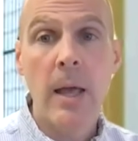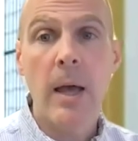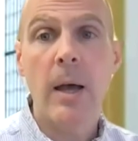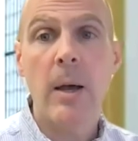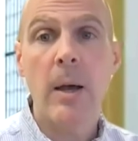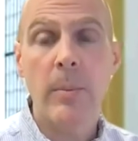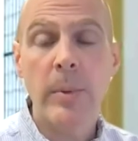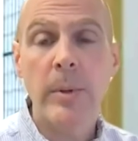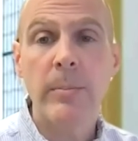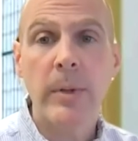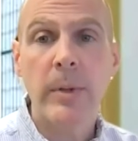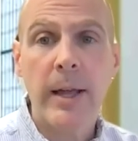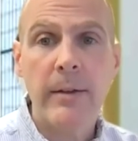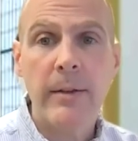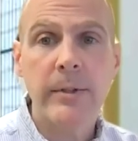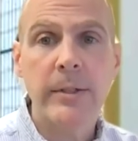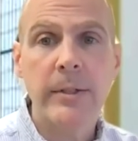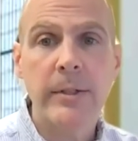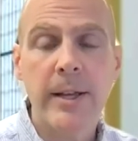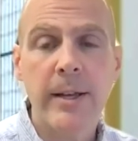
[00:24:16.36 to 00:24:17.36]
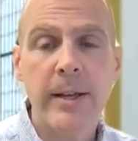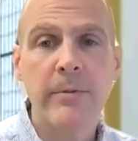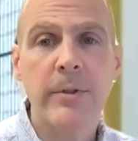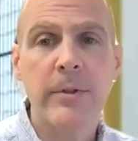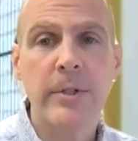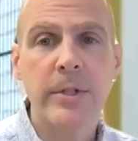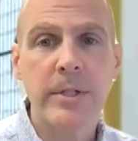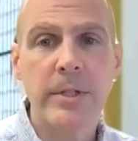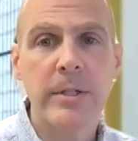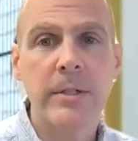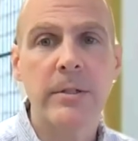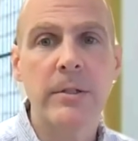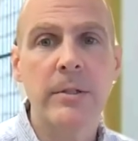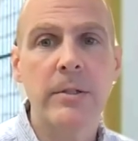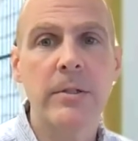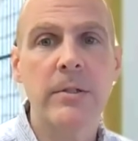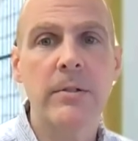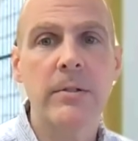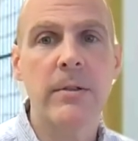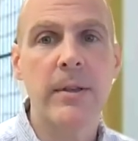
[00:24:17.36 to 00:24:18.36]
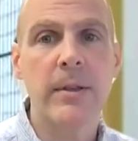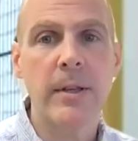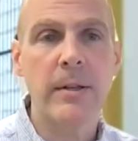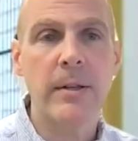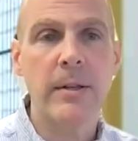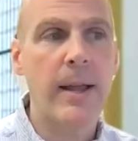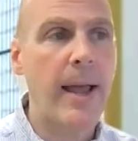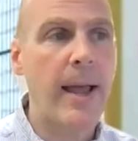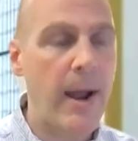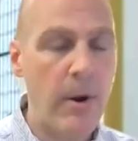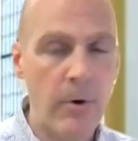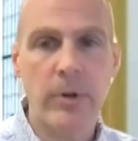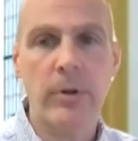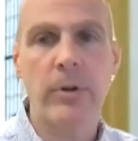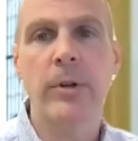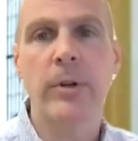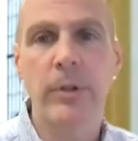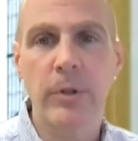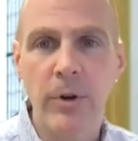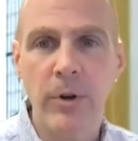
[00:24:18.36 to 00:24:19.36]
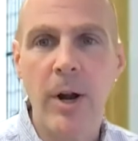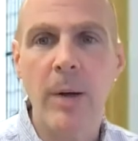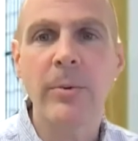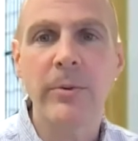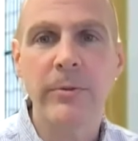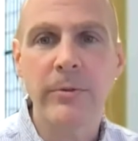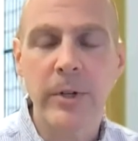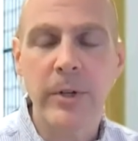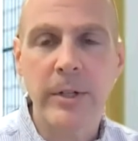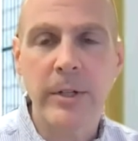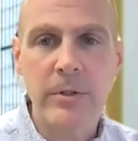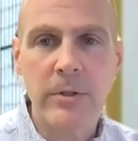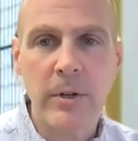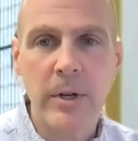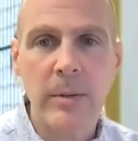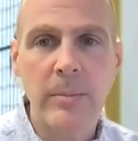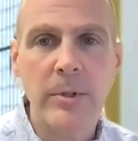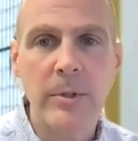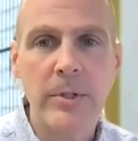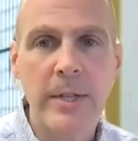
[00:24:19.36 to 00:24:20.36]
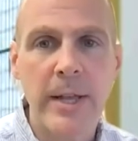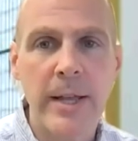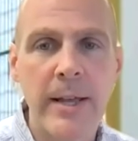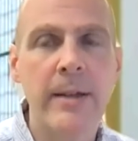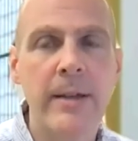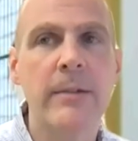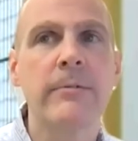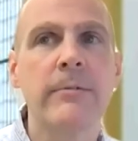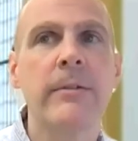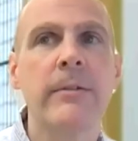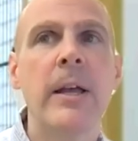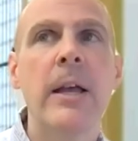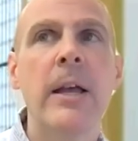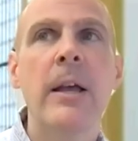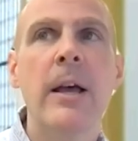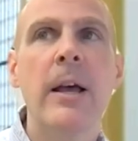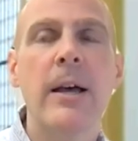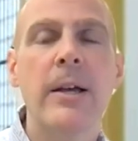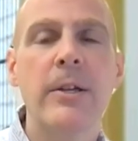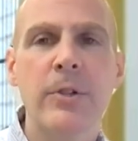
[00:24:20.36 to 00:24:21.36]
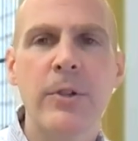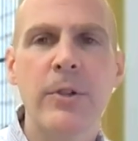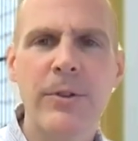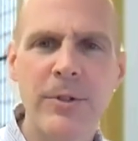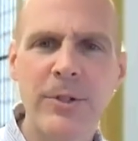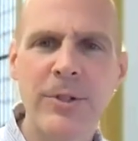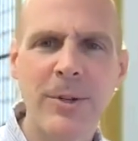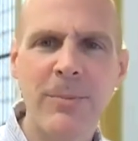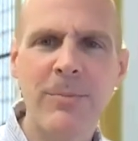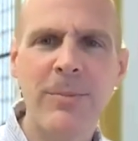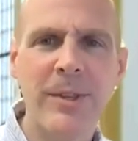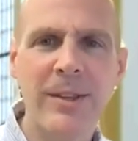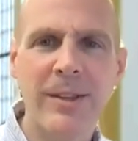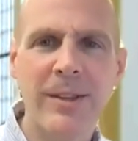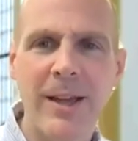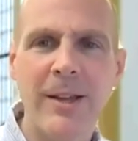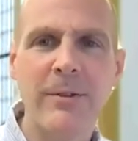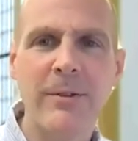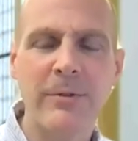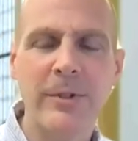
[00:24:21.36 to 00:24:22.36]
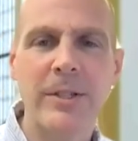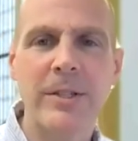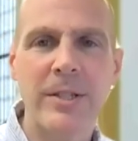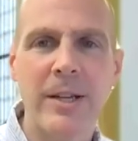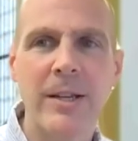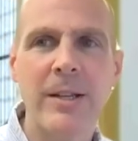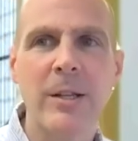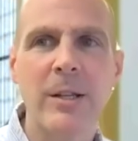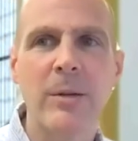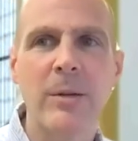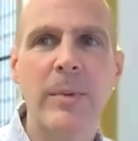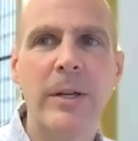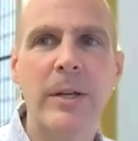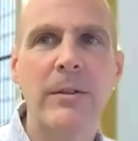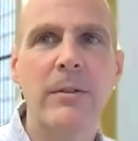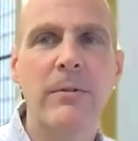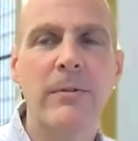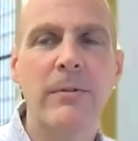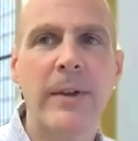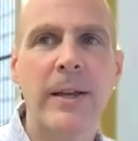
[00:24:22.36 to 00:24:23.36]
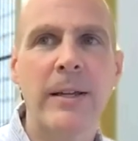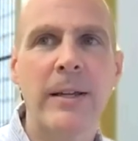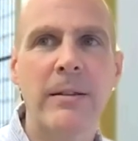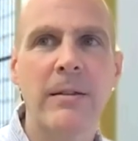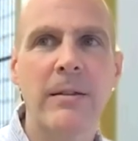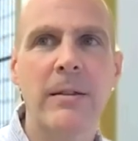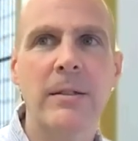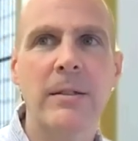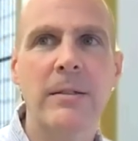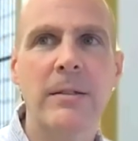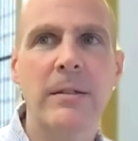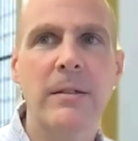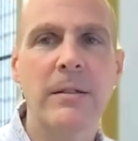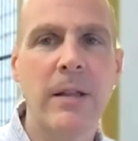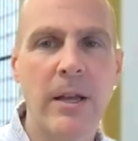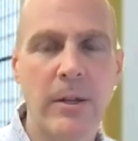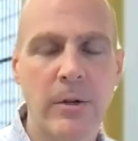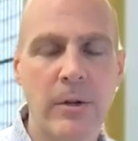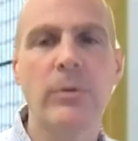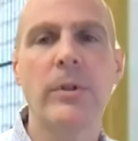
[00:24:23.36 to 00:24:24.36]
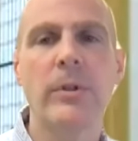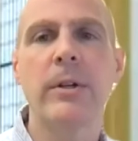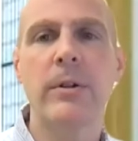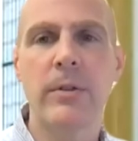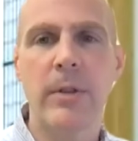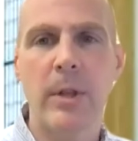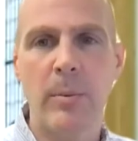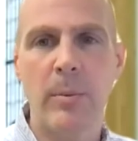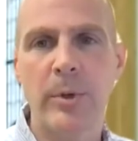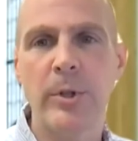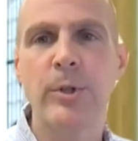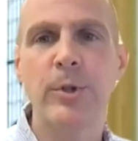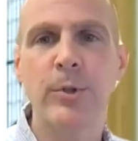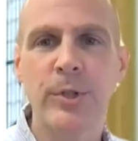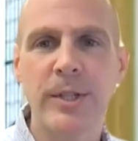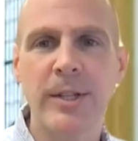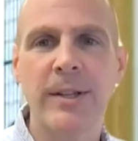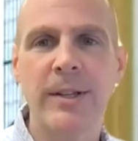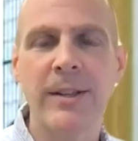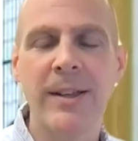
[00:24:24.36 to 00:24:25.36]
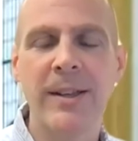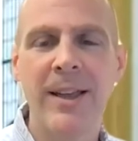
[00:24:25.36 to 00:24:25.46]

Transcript: people having to have the skills that our current crop of transcribers have. So there's something kind of exciting about the fact that not only are they producing